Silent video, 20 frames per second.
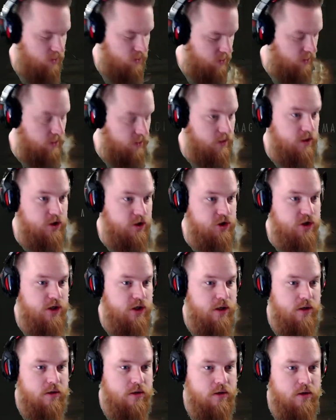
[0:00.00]
Alright, let's
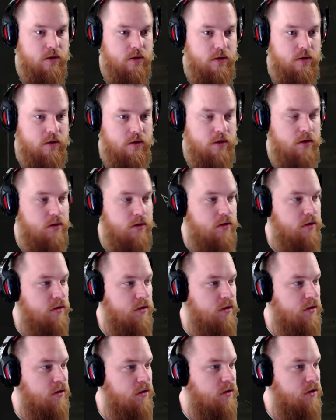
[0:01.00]
check
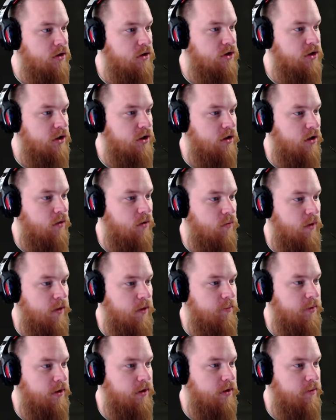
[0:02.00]
check our
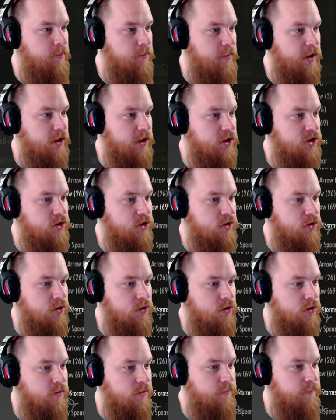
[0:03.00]
weapon and make
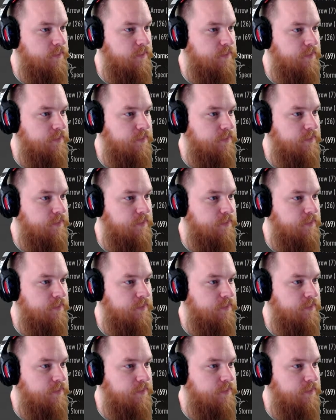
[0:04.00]
sure